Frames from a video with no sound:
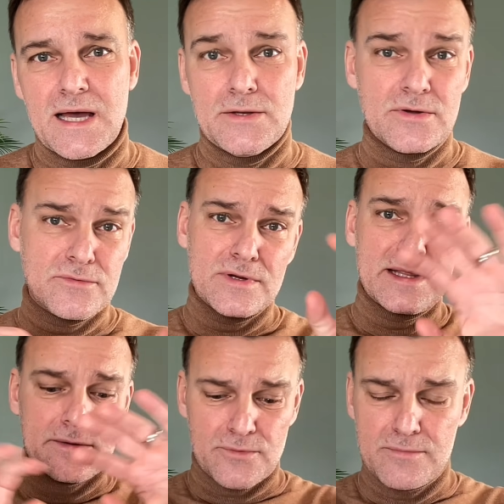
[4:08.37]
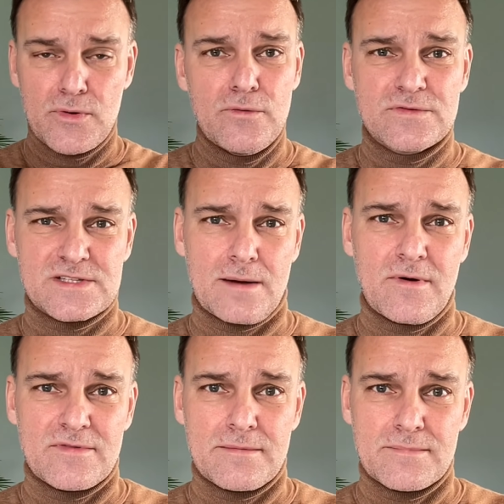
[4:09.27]
And you can really remove
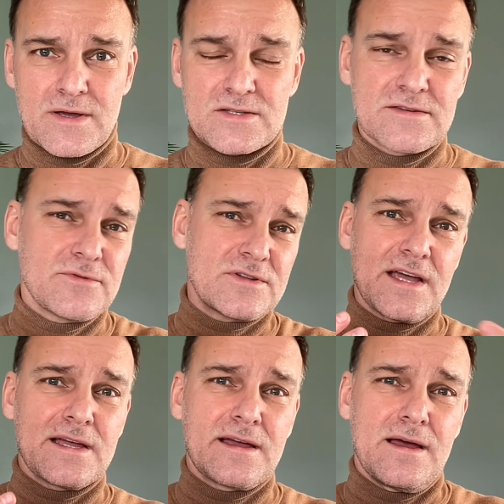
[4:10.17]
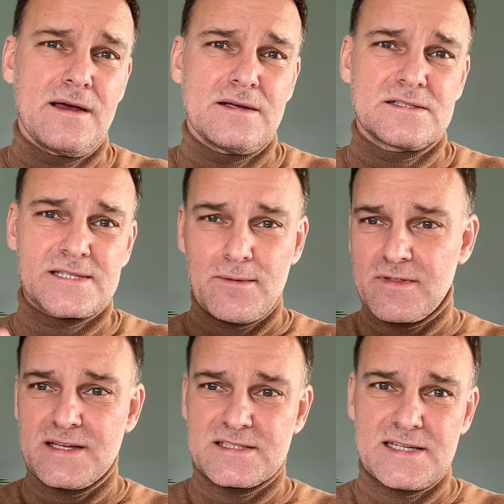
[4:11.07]
some of them, because if you take some of
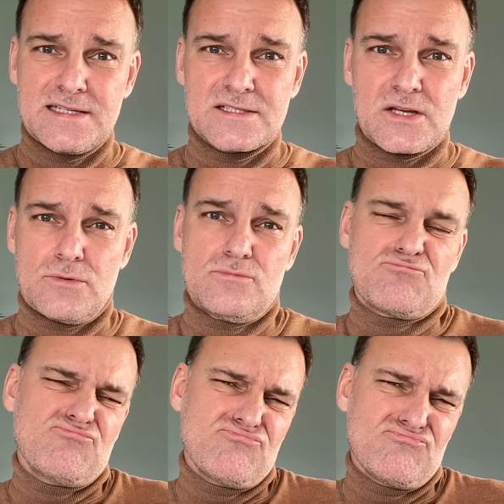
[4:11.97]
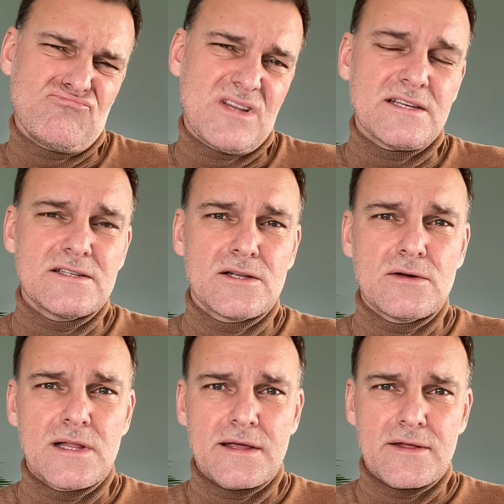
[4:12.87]
these things, doesn't
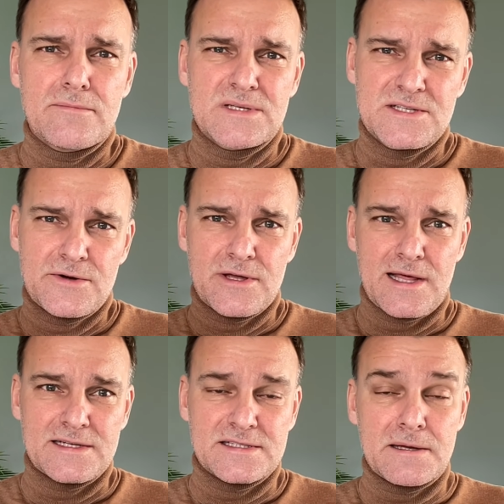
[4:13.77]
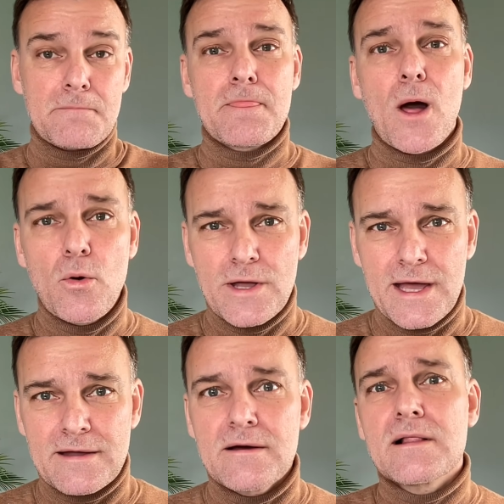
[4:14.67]
look like they're materializing.
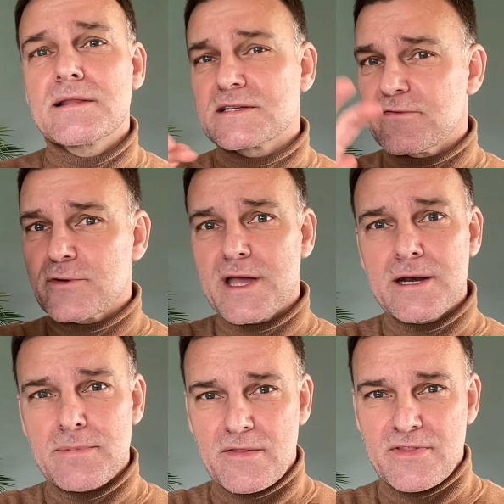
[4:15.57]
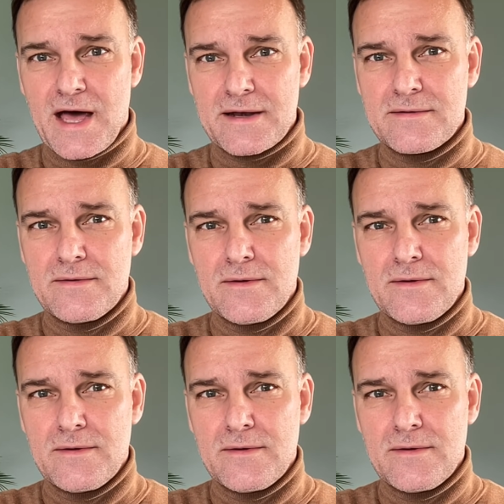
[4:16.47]
Okay, let's forget about that.